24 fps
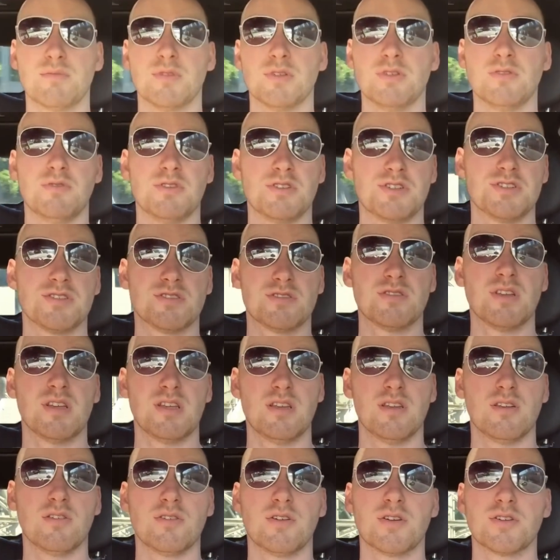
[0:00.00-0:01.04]
blue, which is
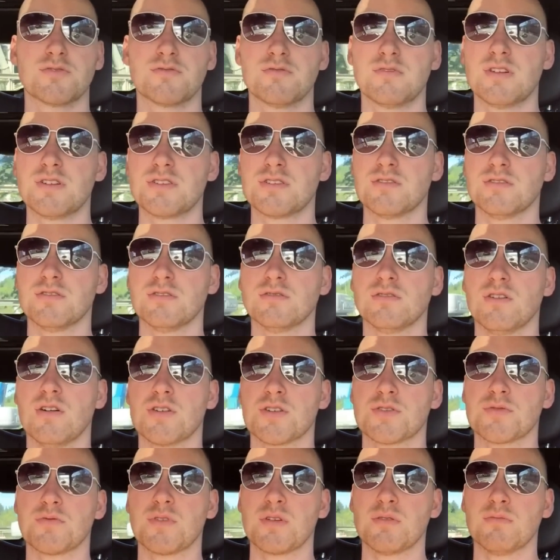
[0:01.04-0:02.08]
like, you know, your traditional
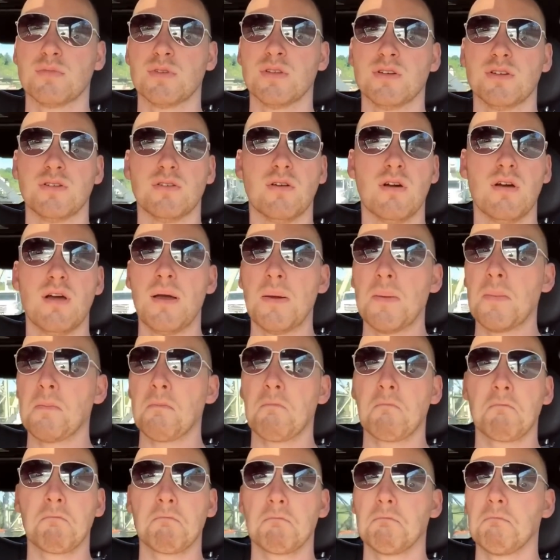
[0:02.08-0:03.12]
Ultramarine blue,
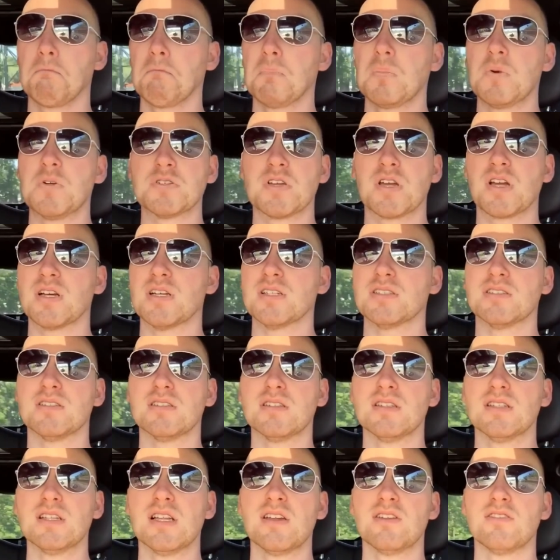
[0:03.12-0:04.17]
there's like a
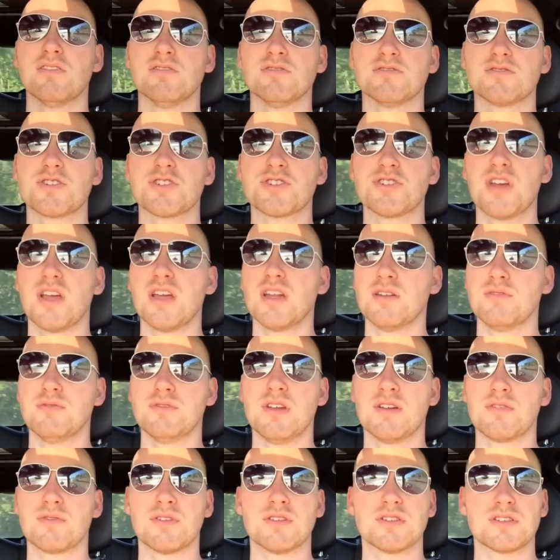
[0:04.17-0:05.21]
little shade of
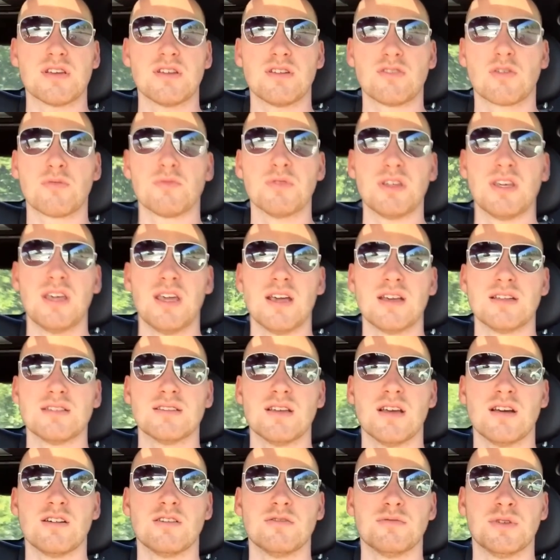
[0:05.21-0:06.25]
difference. I normally can't
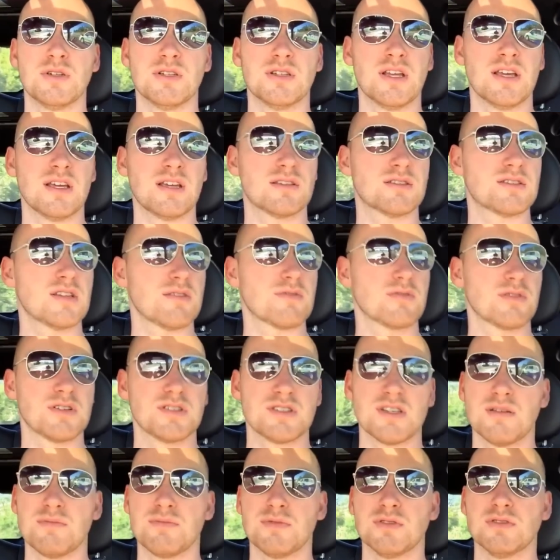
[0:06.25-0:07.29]
tell, but like, say for
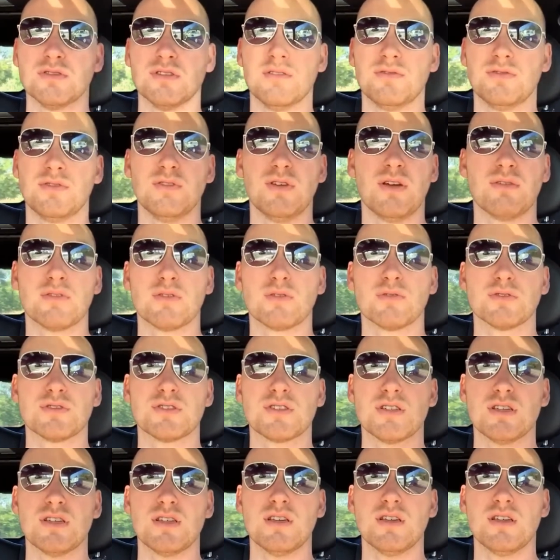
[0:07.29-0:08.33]
example, if you ever
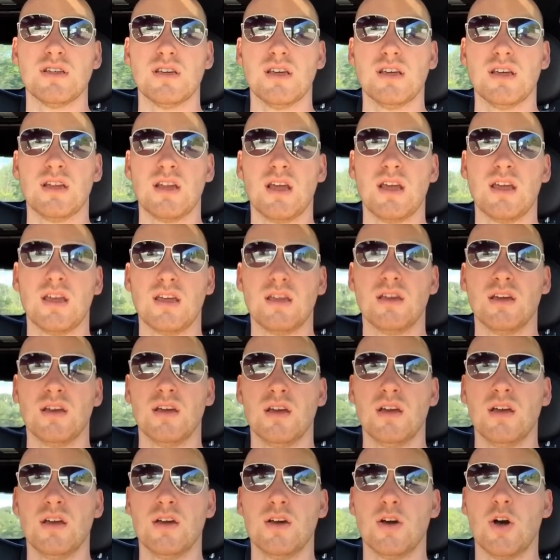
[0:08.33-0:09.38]
see in a
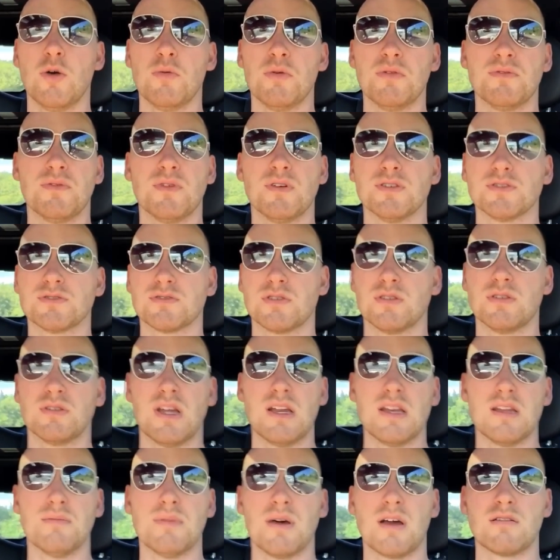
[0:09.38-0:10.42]
open vault or in
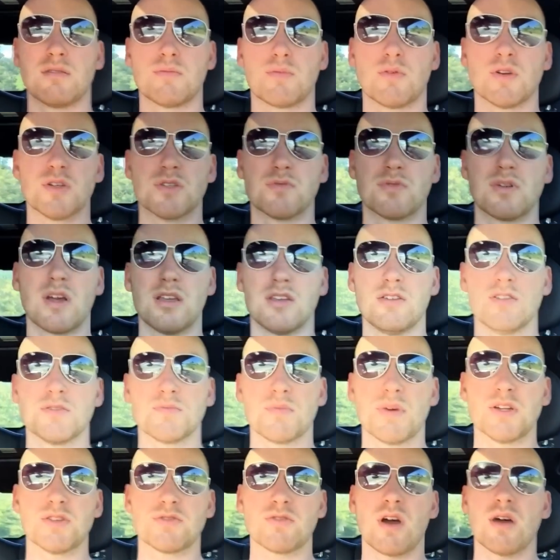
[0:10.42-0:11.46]
any battle reports when I use
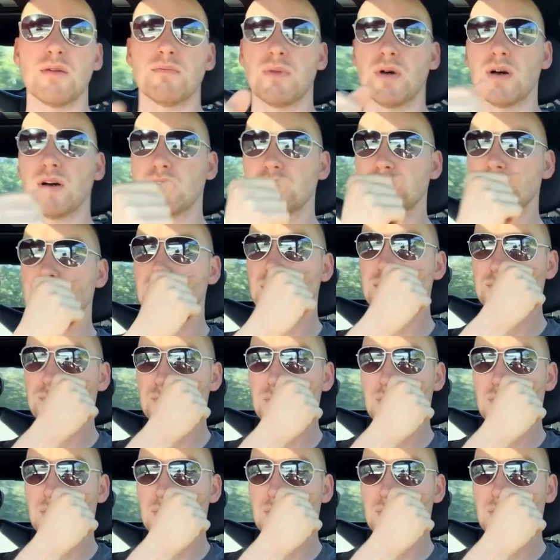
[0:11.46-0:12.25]
my Drop Pods,